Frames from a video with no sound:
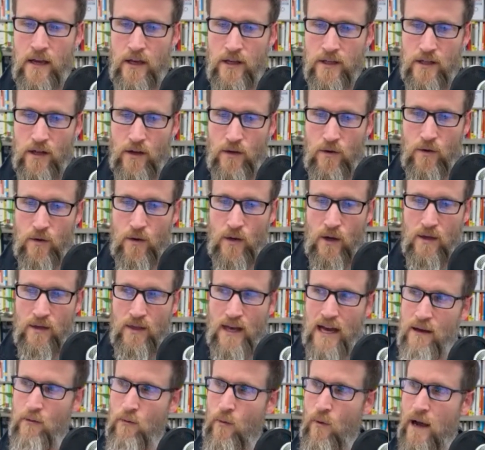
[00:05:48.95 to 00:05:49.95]
So
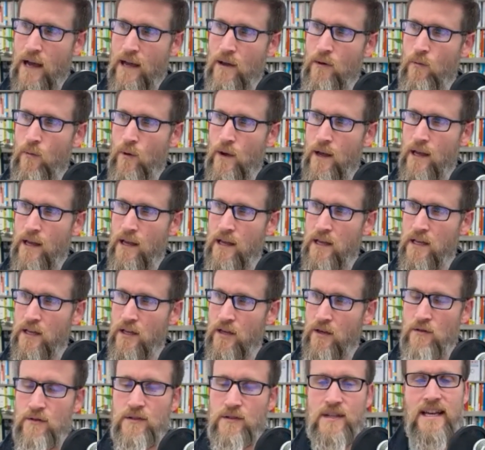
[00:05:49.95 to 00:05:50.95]
that way we
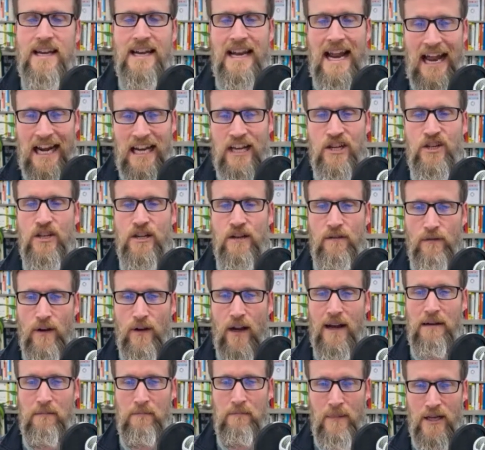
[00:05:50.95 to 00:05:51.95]
use the analogy of
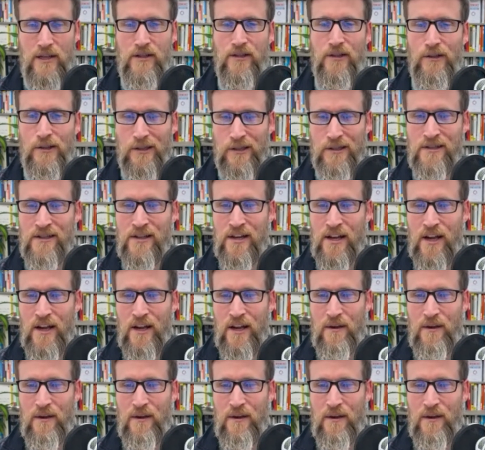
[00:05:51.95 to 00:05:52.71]
like muscles,